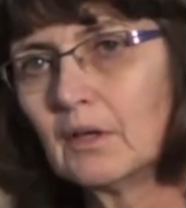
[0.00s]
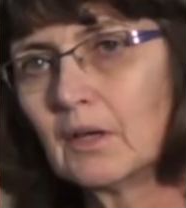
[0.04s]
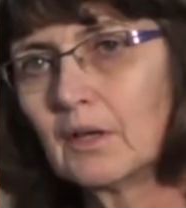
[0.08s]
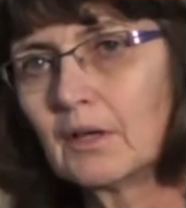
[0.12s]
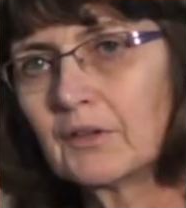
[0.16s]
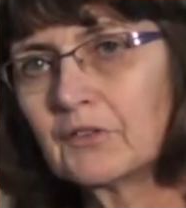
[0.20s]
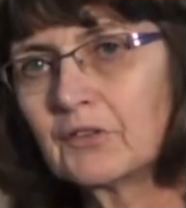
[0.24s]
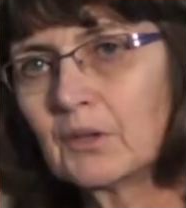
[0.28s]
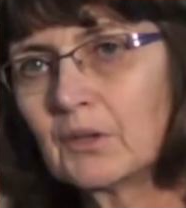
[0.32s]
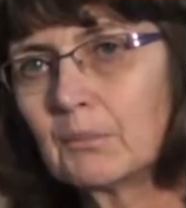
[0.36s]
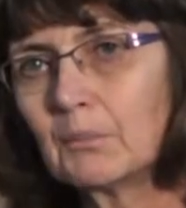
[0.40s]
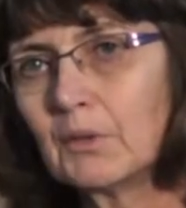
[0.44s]

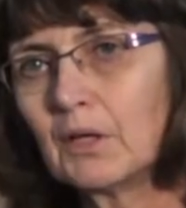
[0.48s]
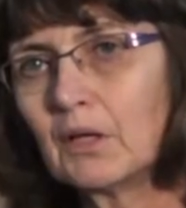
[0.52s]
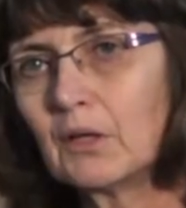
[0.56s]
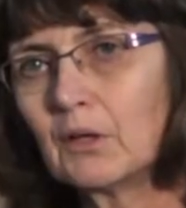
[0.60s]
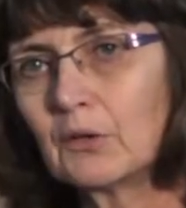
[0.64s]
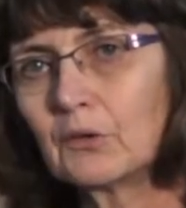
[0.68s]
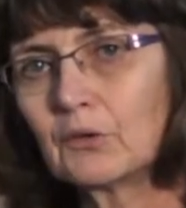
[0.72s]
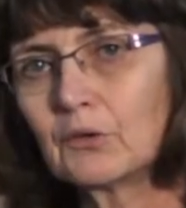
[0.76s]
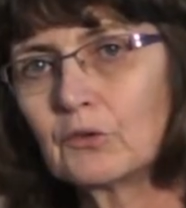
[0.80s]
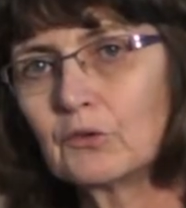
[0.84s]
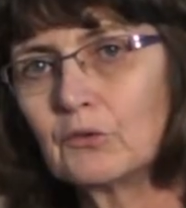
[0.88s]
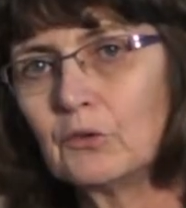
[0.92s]
A similar
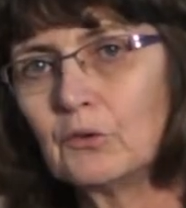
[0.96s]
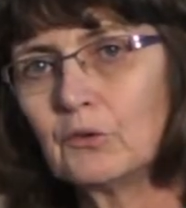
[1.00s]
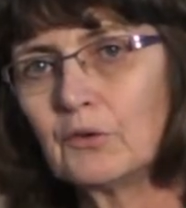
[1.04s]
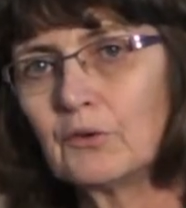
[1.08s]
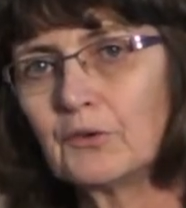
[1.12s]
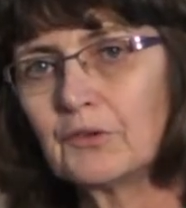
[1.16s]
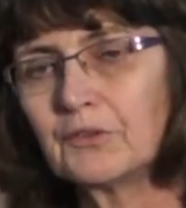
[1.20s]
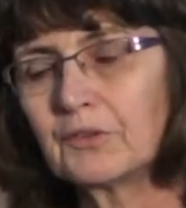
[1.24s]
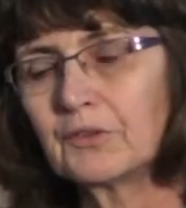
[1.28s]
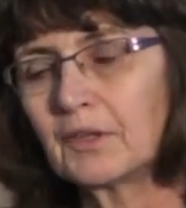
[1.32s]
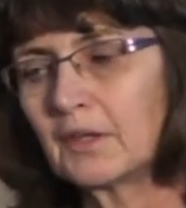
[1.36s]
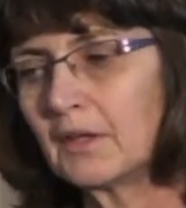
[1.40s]

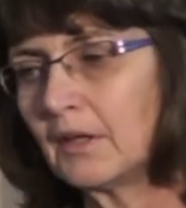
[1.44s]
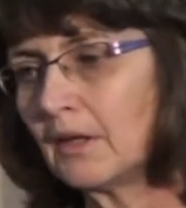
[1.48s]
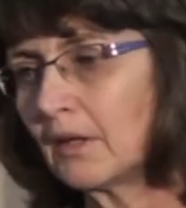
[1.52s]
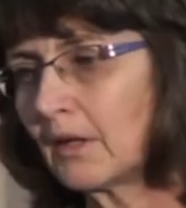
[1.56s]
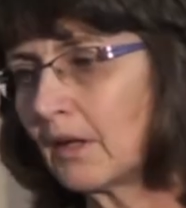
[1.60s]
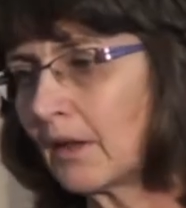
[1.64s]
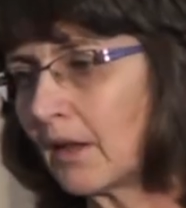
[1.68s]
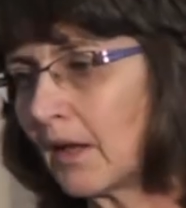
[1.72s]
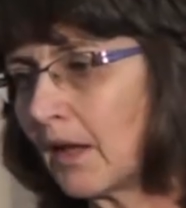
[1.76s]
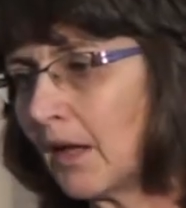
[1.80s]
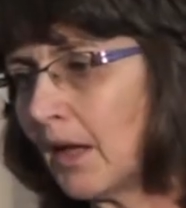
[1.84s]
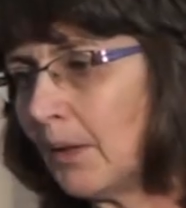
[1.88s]
longitudinal study
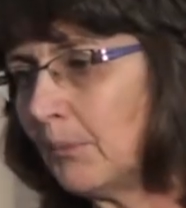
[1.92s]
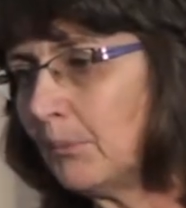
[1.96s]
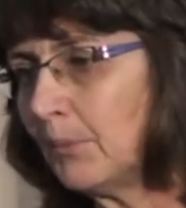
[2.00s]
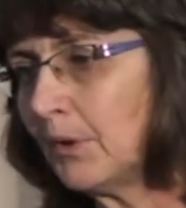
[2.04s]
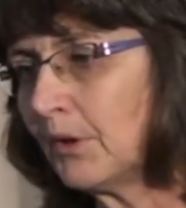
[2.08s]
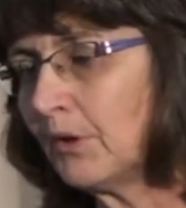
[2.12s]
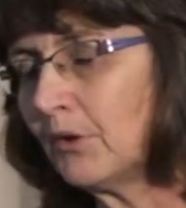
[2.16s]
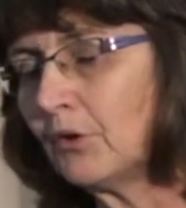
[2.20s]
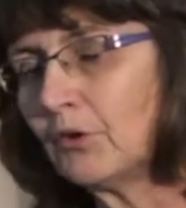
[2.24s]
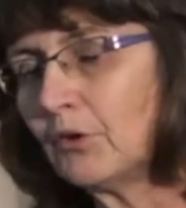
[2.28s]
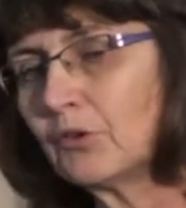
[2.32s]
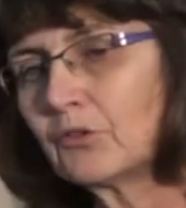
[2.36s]
in the
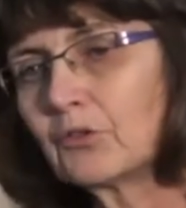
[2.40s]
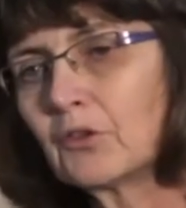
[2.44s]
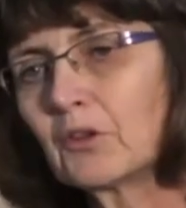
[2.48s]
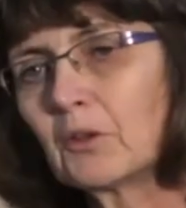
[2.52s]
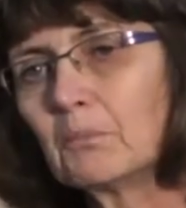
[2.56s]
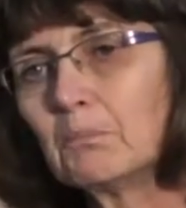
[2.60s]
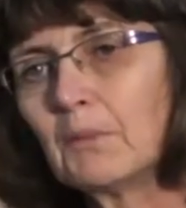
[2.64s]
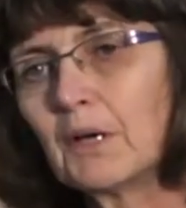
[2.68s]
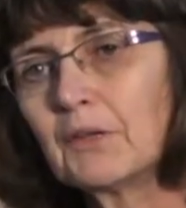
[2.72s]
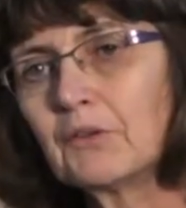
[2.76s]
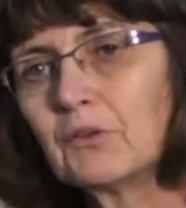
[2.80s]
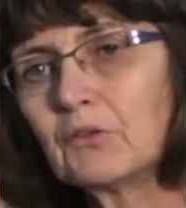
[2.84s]
Gambia showed
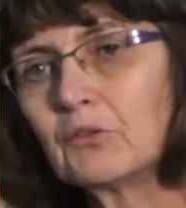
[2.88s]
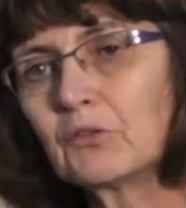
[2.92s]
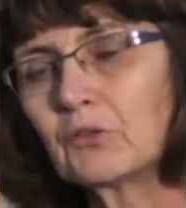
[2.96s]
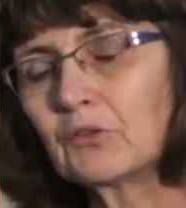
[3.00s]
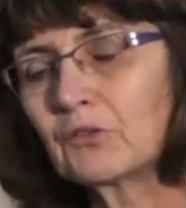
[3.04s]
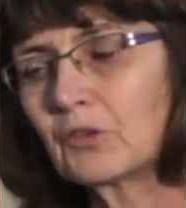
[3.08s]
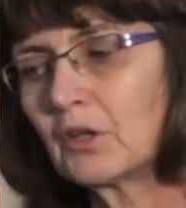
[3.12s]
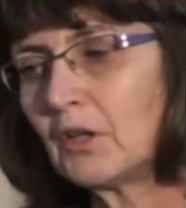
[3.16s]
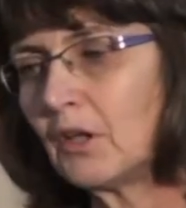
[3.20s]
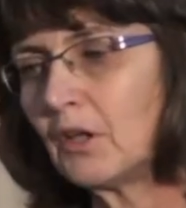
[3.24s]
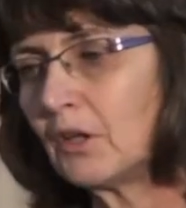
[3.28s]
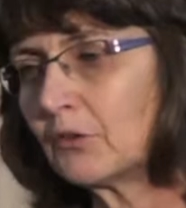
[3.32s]
the mother to
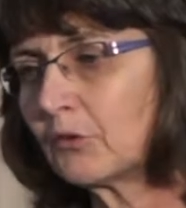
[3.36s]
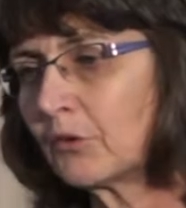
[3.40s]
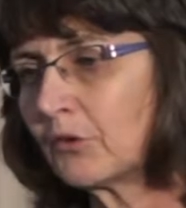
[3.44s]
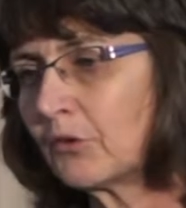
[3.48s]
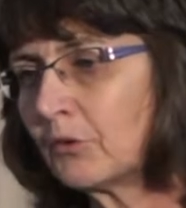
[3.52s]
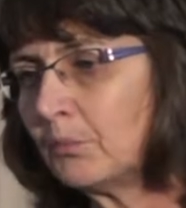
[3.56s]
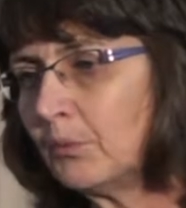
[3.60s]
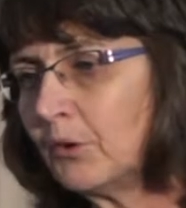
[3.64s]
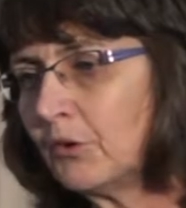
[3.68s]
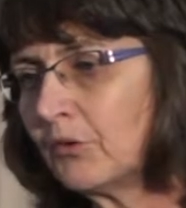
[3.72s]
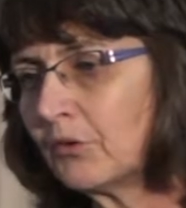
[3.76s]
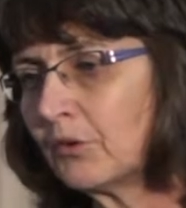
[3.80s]
child
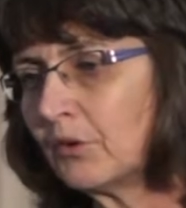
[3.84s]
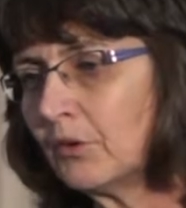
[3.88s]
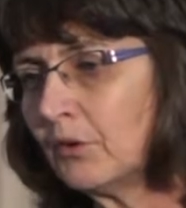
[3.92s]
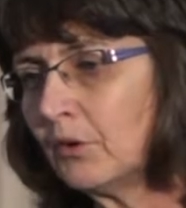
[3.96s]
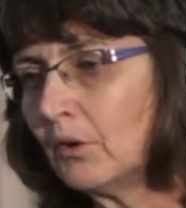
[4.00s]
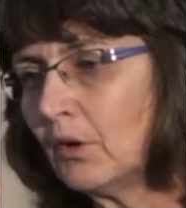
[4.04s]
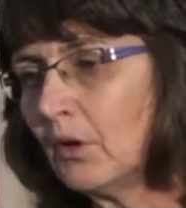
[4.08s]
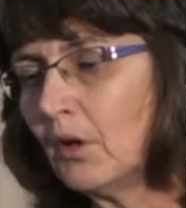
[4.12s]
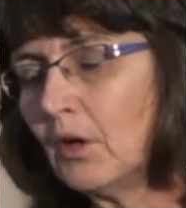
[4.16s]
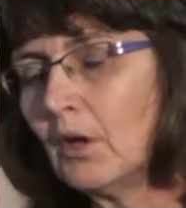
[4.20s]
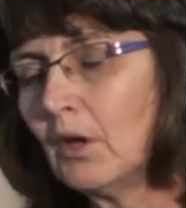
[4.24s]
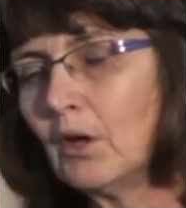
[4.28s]
transmission
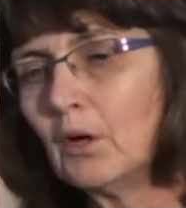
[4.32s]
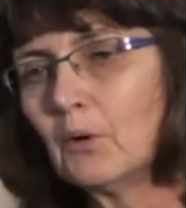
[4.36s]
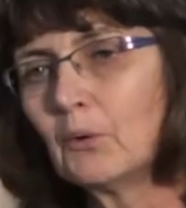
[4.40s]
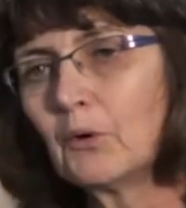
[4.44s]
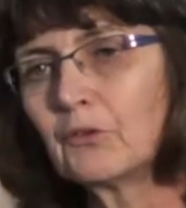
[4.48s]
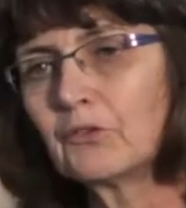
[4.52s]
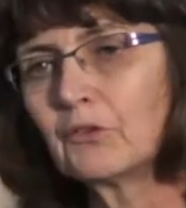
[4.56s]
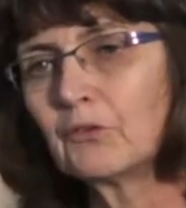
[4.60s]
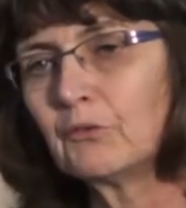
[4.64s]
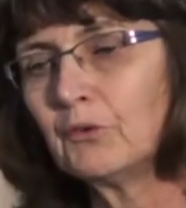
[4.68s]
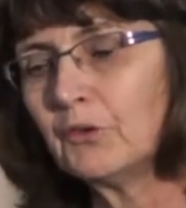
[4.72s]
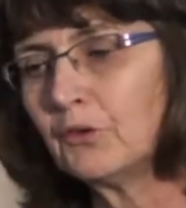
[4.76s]

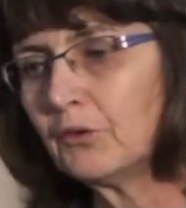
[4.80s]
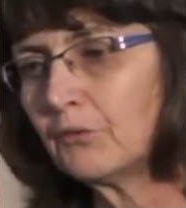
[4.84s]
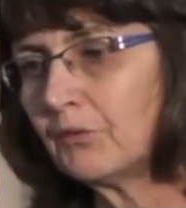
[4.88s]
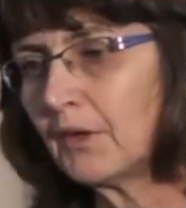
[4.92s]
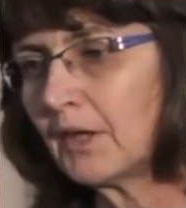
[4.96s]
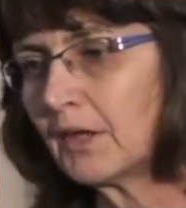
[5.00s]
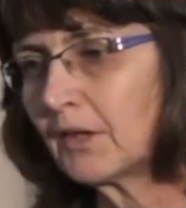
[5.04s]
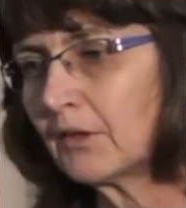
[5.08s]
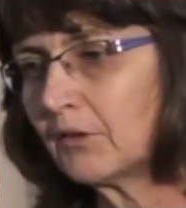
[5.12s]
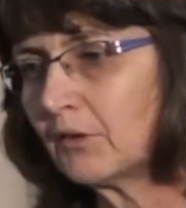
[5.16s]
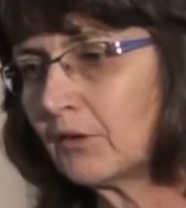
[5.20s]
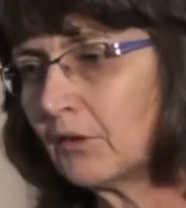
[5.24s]
was a risk
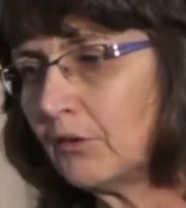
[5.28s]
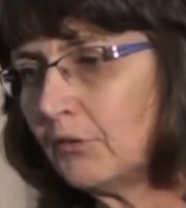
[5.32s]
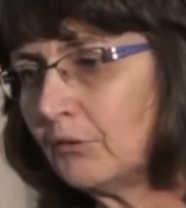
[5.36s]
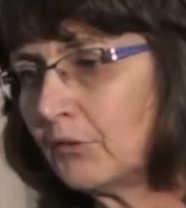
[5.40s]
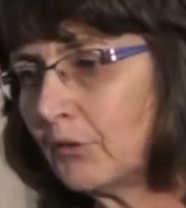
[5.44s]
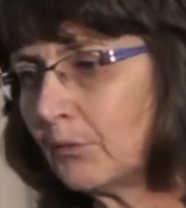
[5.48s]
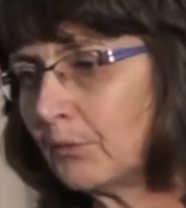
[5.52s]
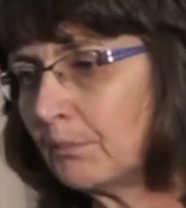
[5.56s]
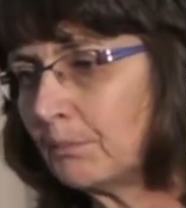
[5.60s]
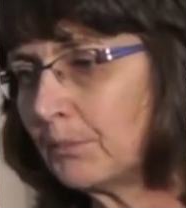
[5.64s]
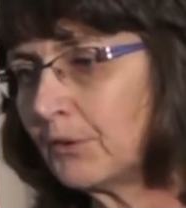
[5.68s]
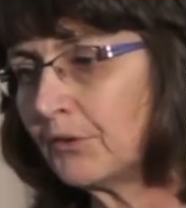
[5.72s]
factor
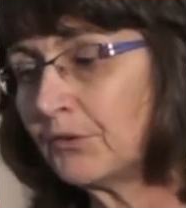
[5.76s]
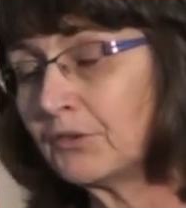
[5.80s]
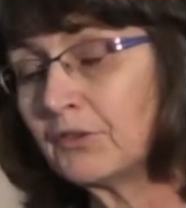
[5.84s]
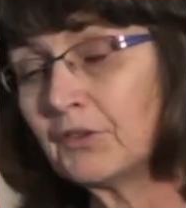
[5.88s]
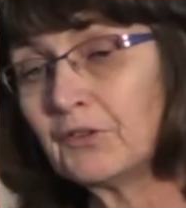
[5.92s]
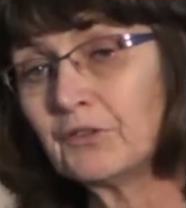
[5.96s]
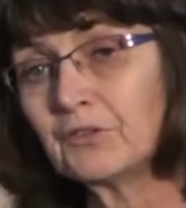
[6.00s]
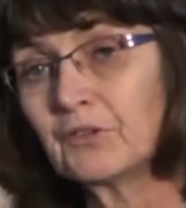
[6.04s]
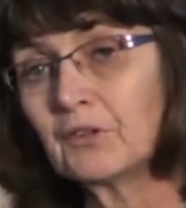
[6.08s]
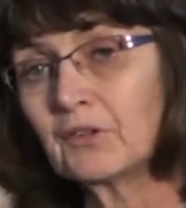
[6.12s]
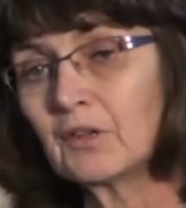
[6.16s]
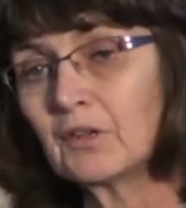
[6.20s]
for
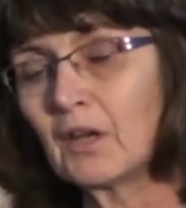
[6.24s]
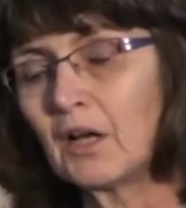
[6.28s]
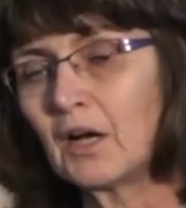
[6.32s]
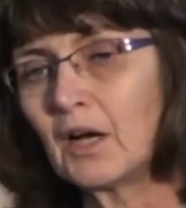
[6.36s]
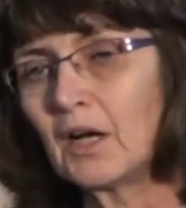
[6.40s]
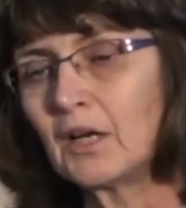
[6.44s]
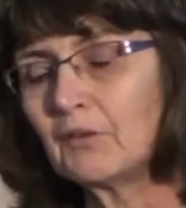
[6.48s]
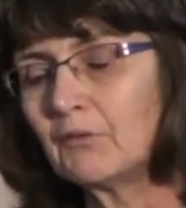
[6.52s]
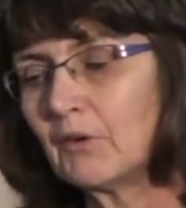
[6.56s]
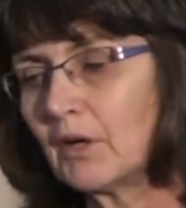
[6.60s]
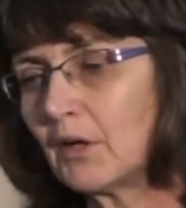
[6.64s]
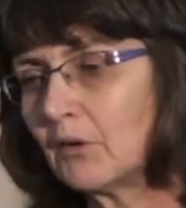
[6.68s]
persistent
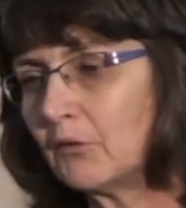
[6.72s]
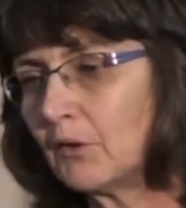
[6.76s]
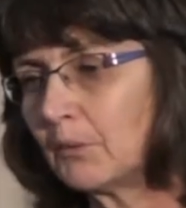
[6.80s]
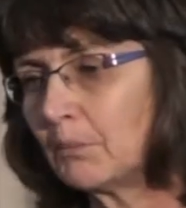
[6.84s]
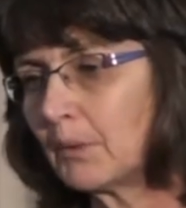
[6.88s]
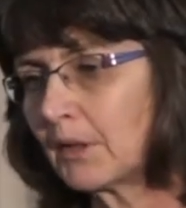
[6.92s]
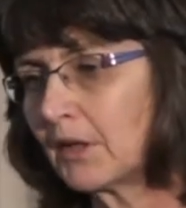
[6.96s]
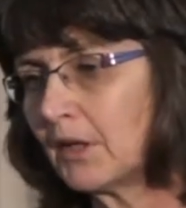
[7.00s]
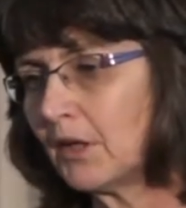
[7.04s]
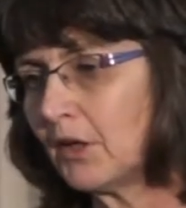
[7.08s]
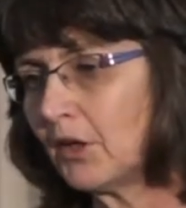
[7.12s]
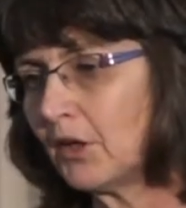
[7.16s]
high viral
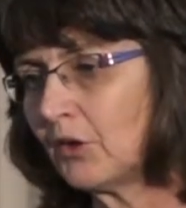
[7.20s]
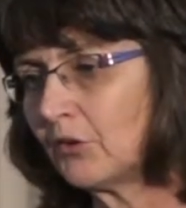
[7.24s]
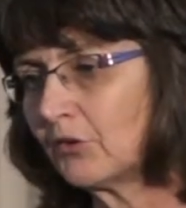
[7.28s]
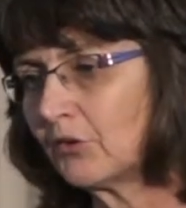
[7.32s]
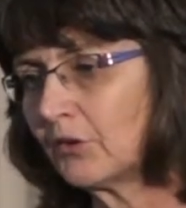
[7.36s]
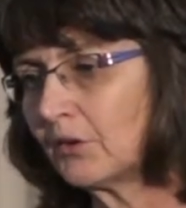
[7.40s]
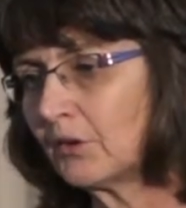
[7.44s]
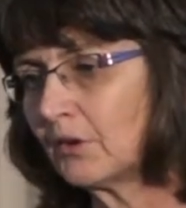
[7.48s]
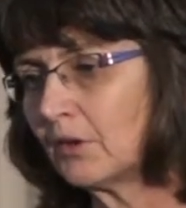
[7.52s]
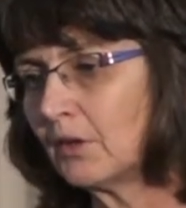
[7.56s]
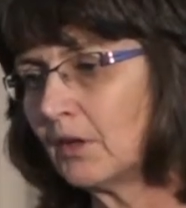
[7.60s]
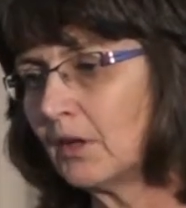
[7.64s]

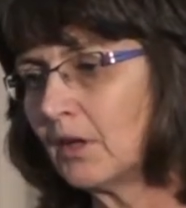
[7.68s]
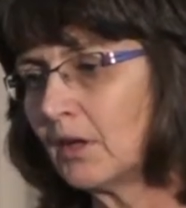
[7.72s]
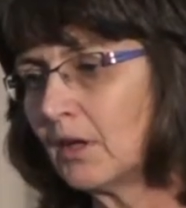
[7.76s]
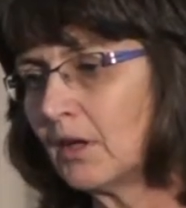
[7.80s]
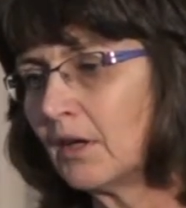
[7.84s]
replication,